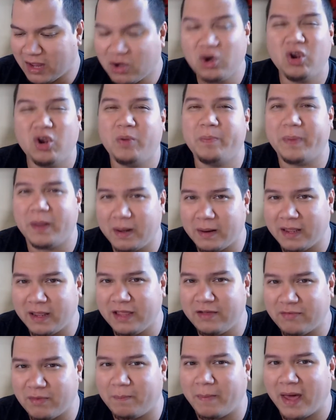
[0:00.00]
It could have been
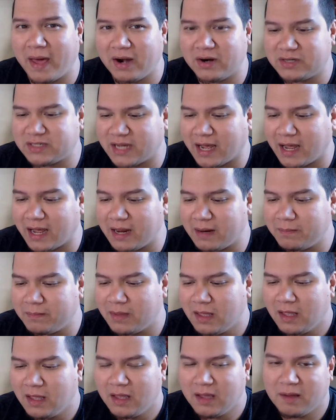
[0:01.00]
even better time.
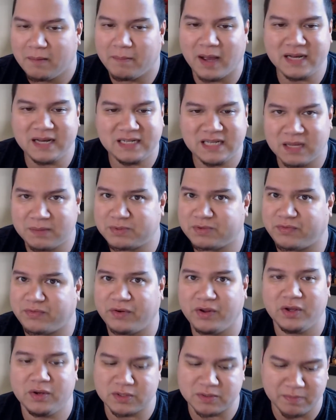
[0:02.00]
My tips
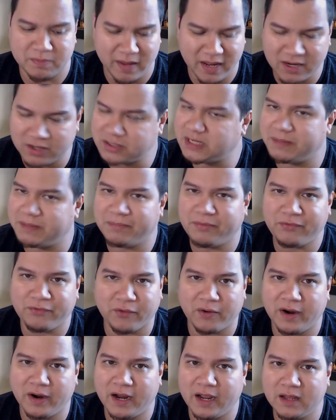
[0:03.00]
for you is make your team
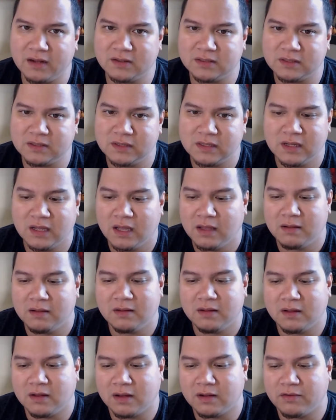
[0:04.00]
beforehand.
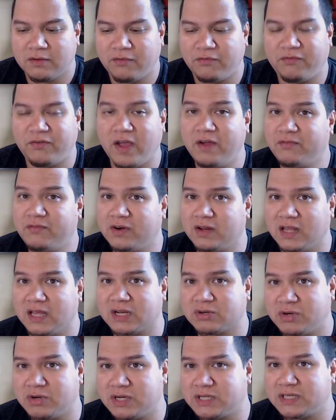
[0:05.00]
Favor
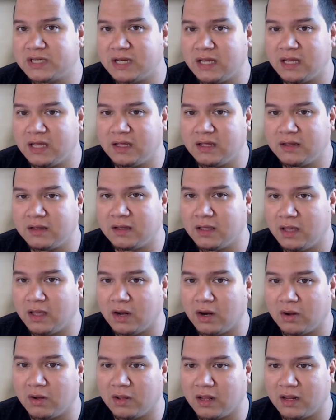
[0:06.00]
electricity,
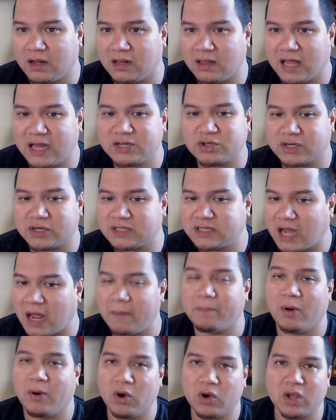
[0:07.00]
you know, electric
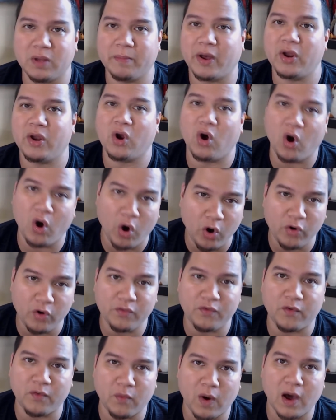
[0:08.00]
type Pokemon
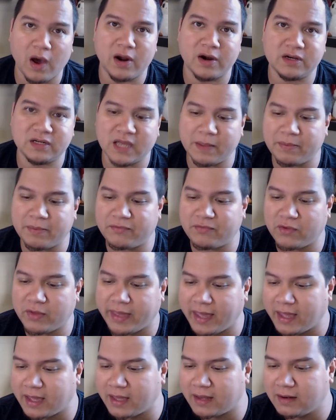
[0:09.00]
over water type if you
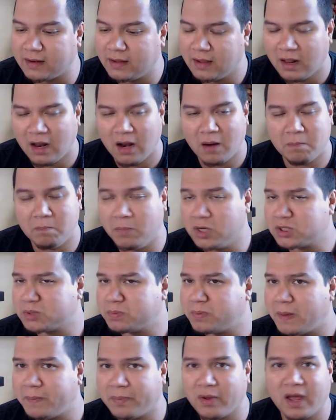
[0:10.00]
can.
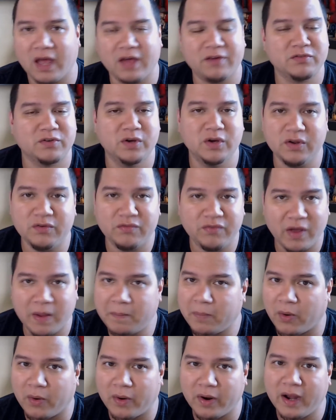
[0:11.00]
Most people have good
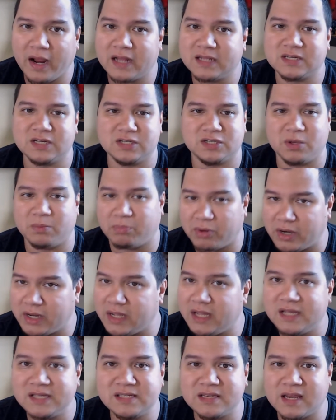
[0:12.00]
Vaporeons because they're
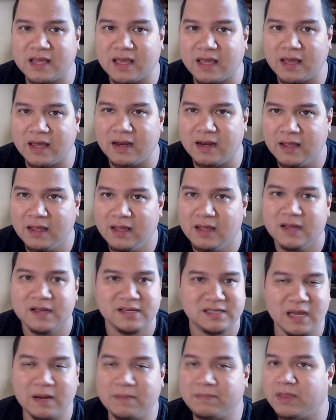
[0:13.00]
pretty easy to get.
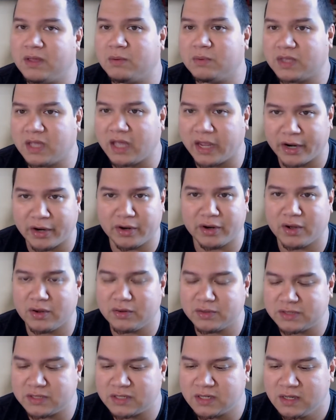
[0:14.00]
Same thing with
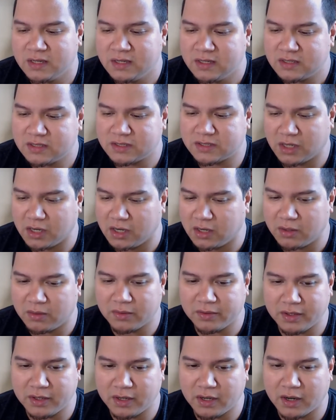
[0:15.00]
Gyarados.
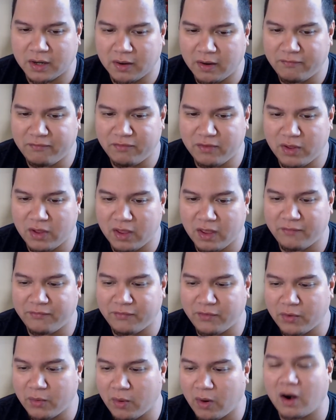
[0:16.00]
So, you know,
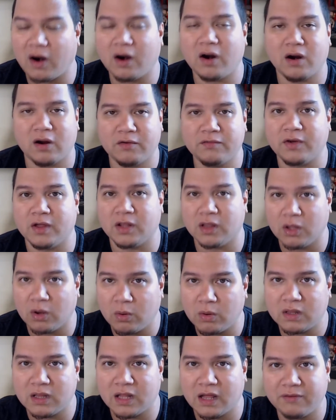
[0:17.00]
if you are of a
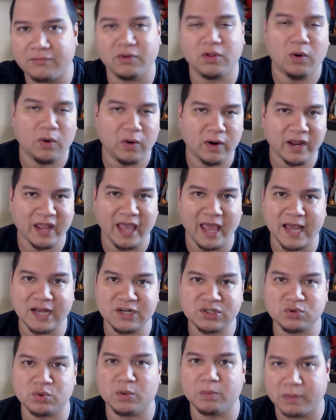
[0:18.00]
lower level or
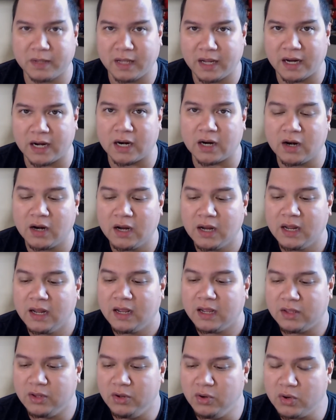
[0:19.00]
casual player,
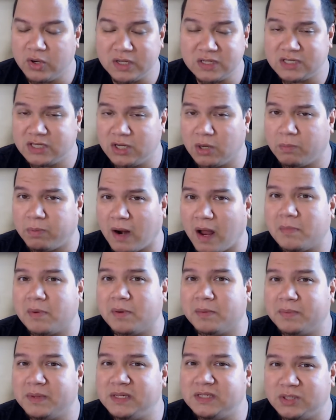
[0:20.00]
you can still
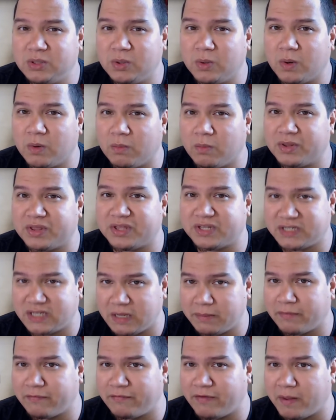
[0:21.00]
probably do it with a
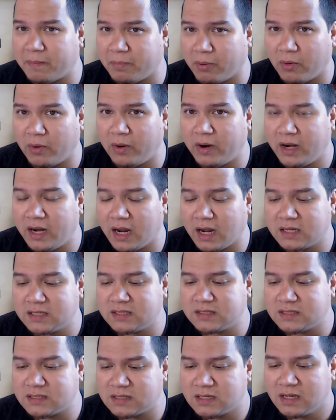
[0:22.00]
team of
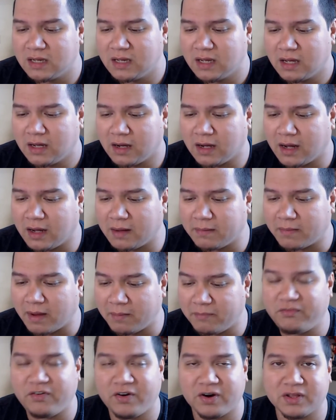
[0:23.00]
Vaporeons.
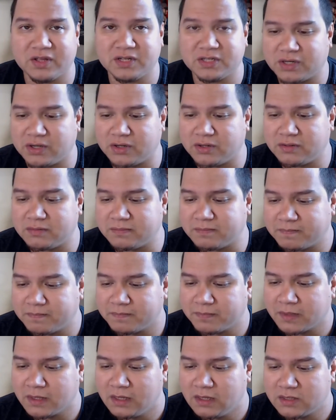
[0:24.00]
I'm fairly certain.
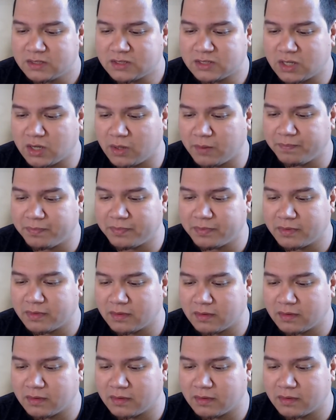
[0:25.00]
So,